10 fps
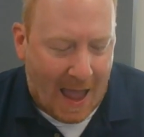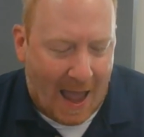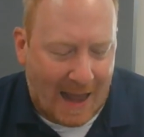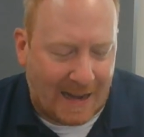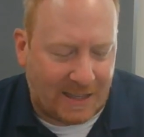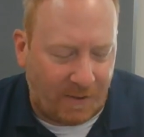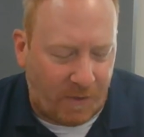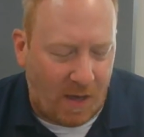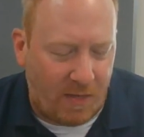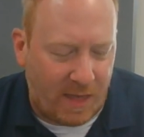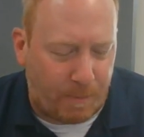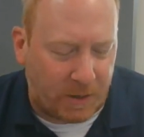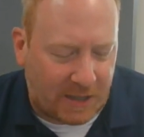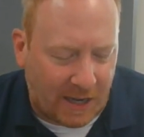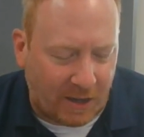and as if the
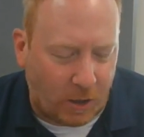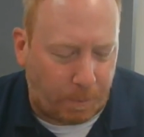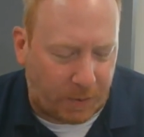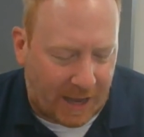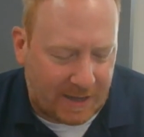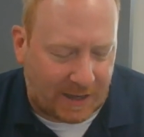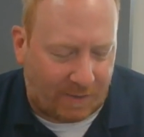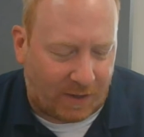particular place of